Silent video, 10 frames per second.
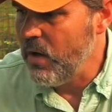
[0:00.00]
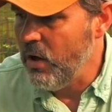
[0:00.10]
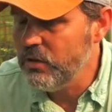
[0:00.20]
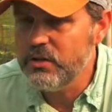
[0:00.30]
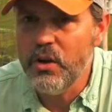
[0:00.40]

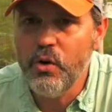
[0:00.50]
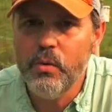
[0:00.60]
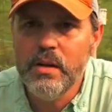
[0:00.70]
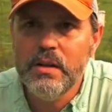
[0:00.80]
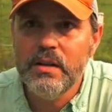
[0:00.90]

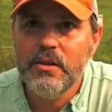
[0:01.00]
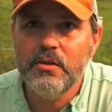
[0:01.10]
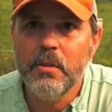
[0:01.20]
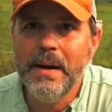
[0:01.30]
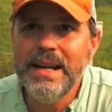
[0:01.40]
Also,
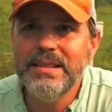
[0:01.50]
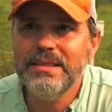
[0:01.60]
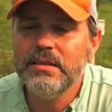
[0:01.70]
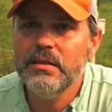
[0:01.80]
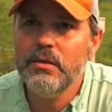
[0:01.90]

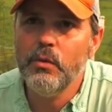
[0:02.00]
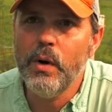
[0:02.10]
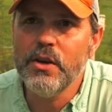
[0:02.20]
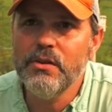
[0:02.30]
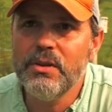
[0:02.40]
tomatoes,
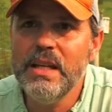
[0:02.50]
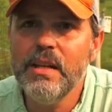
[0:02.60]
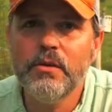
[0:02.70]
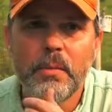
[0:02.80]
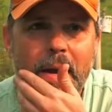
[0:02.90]
while you
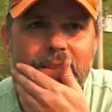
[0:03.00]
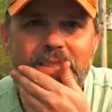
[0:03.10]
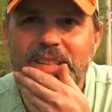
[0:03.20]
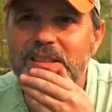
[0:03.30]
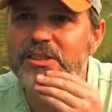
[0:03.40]
think of
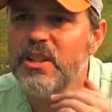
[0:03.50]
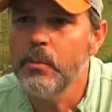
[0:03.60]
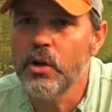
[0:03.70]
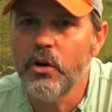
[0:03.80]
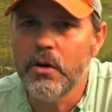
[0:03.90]
tomatoes as a
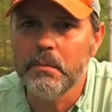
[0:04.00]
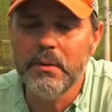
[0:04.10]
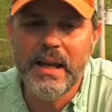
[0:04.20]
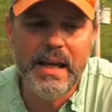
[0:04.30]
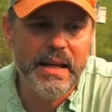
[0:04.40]
summer garden
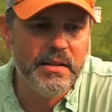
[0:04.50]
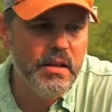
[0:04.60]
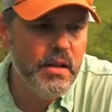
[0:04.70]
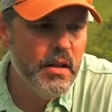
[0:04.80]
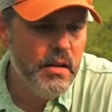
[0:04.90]
plant,
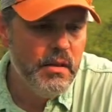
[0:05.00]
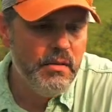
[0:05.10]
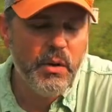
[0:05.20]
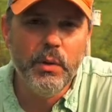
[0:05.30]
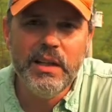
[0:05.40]

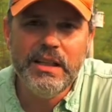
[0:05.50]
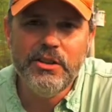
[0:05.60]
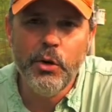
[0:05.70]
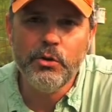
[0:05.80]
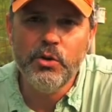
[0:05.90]
they really
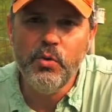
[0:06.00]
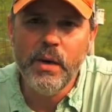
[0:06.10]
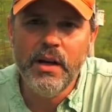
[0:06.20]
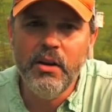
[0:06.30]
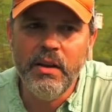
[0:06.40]
don't do
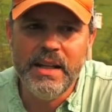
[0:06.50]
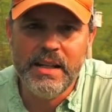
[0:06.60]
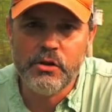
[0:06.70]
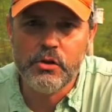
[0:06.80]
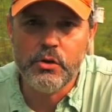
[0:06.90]
well in
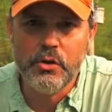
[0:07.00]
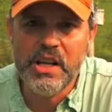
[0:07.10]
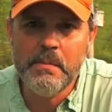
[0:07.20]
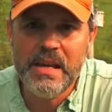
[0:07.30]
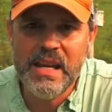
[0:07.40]

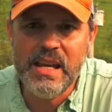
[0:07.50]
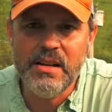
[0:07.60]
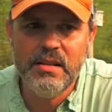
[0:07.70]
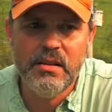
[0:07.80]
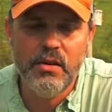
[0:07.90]
extreme
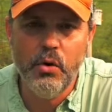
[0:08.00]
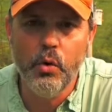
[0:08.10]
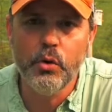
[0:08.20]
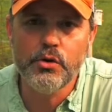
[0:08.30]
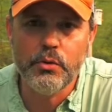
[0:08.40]
heat
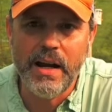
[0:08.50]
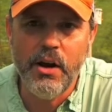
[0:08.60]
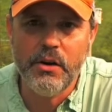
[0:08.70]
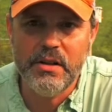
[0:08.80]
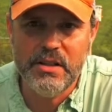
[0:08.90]
or
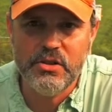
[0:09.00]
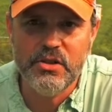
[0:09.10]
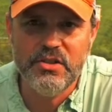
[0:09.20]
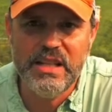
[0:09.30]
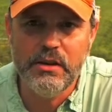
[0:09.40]
drought
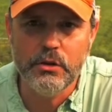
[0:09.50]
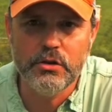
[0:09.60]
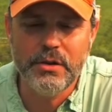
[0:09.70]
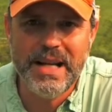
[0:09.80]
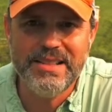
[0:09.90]
conditions either.
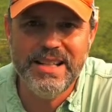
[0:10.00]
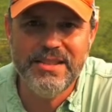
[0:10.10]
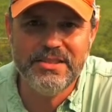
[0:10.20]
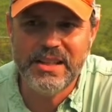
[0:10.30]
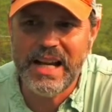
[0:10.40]
So that
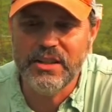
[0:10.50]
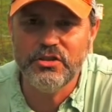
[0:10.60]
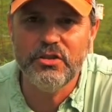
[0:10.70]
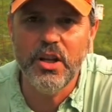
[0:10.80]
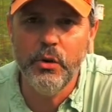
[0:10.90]
tends to kind of
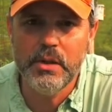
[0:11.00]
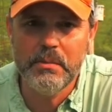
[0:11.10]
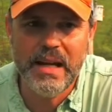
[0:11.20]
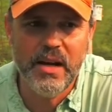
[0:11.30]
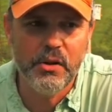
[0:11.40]
slow
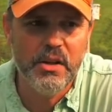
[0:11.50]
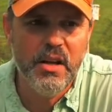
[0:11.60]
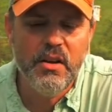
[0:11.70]
them down.